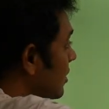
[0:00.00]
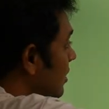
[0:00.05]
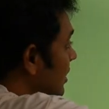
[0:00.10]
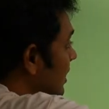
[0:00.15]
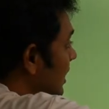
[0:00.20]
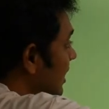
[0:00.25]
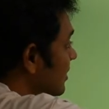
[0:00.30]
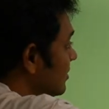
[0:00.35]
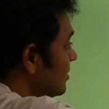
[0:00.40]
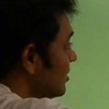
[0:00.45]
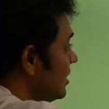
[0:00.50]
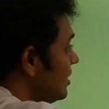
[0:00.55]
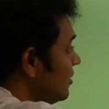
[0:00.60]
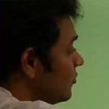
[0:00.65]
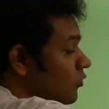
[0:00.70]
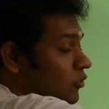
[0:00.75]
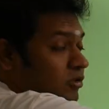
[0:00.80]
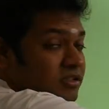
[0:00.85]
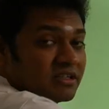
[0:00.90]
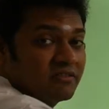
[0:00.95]
carry 3,
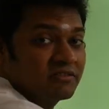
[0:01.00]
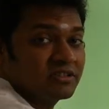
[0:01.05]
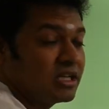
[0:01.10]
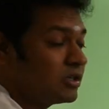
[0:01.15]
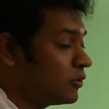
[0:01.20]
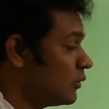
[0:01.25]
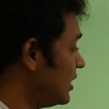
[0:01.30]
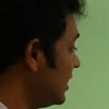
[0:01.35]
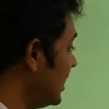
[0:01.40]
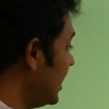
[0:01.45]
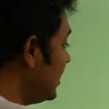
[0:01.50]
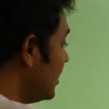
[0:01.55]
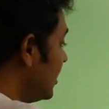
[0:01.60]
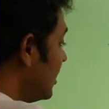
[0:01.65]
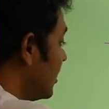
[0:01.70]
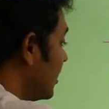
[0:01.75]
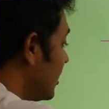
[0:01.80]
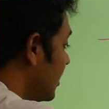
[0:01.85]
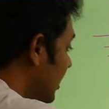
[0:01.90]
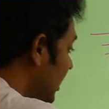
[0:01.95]
4 7s are 28,
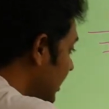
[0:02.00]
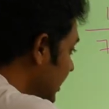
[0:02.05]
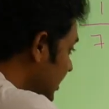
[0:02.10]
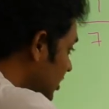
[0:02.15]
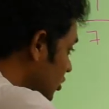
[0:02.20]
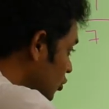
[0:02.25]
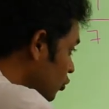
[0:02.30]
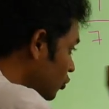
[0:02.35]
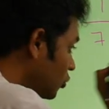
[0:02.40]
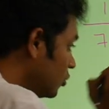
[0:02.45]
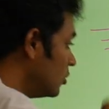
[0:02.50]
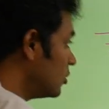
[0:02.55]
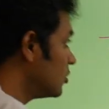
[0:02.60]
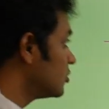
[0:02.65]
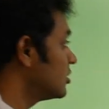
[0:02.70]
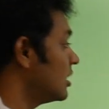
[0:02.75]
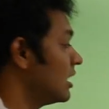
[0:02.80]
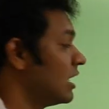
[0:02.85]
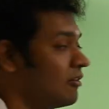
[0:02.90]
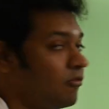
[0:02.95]
carry 2,
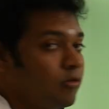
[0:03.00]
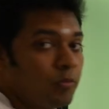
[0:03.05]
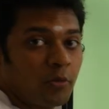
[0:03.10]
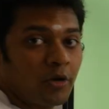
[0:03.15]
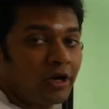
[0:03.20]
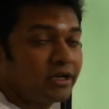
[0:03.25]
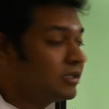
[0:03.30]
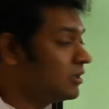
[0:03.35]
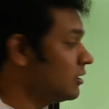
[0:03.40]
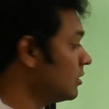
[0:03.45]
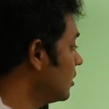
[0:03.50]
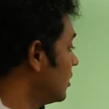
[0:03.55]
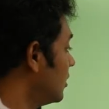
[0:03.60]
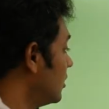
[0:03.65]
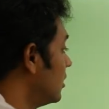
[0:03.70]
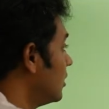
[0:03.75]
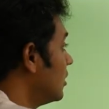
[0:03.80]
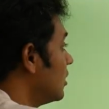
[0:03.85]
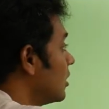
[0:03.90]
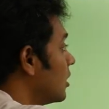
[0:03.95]
so I'll have a point here.
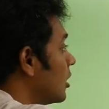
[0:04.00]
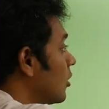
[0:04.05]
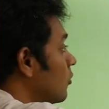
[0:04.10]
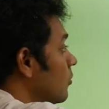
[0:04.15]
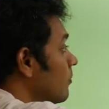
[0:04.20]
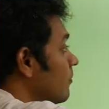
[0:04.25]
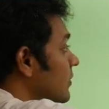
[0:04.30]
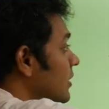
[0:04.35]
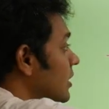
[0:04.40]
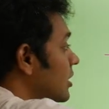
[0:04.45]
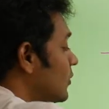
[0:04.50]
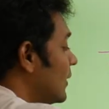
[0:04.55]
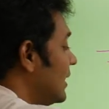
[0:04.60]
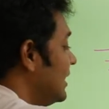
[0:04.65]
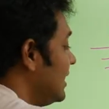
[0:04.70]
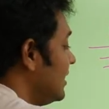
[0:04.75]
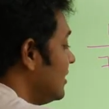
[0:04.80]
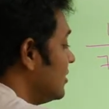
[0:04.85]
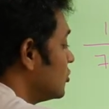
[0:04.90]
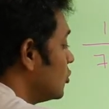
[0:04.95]
Now
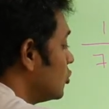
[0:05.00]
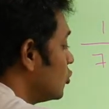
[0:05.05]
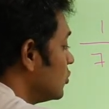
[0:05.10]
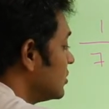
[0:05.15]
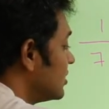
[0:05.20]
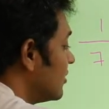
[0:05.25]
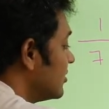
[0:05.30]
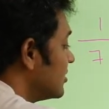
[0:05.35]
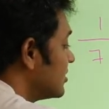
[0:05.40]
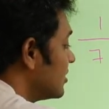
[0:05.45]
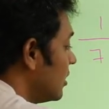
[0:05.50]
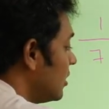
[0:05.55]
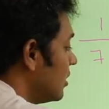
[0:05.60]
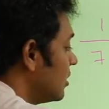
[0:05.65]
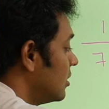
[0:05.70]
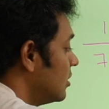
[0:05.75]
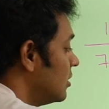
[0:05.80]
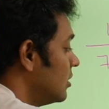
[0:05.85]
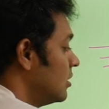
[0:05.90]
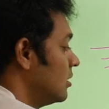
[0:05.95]
20, so 2 7s
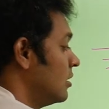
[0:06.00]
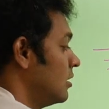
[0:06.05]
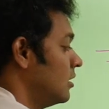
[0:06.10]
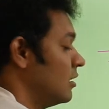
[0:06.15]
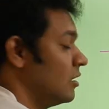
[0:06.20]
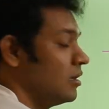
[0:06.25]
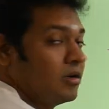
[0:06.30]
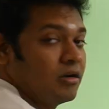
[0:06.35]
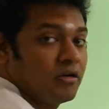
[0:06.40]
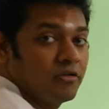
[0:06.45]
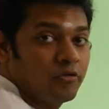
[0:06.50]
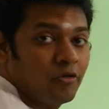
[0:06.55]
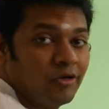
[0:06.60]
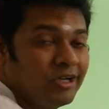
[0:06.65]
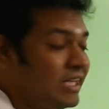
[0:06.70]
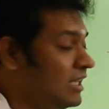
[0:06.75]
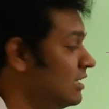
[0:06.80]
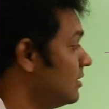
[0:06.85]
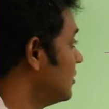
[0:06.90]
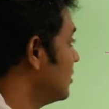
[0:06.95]
are
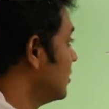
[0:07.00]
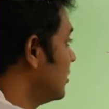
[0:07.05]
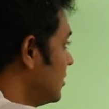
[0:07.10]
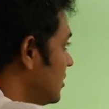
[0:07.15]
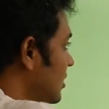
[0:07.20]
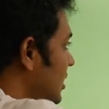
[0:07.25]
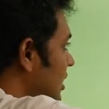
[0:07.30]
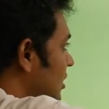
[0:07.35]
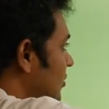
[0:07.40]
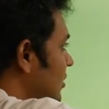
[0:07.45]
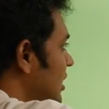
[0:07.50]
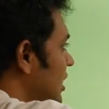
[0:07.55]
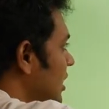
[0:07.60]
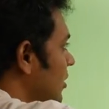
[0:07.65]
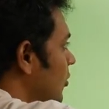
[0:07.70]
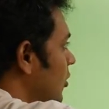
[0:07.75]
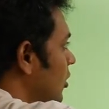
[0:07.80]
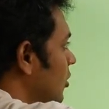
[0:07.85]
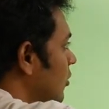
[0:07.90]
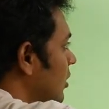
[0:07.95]
14, it will be
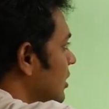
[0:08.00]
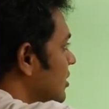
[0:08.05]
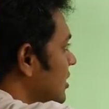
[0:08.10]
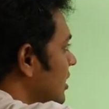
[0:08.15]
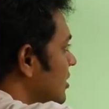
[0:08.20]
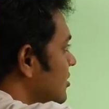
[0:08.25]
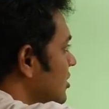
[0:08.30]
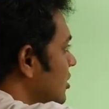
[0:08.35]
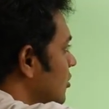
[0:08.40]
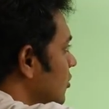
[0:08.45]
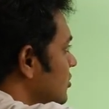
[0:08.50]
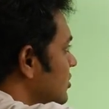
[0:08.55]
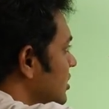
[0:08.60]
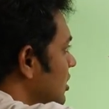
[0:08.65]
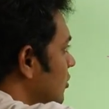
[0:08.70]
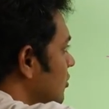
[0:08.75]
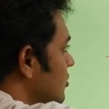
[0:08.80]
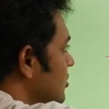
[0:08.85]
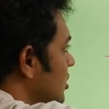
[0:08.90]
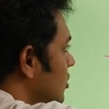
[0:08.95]
keep on going, right? 0
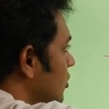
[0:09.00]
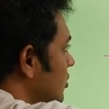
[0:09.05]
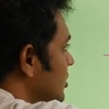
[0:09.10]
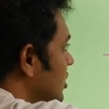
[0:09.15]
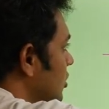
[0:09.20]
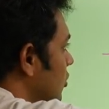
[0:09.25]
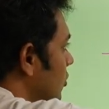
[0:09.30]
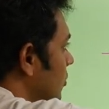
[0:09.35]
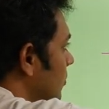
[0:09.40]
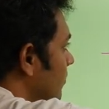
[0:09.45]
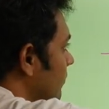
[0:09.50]
0 0 0,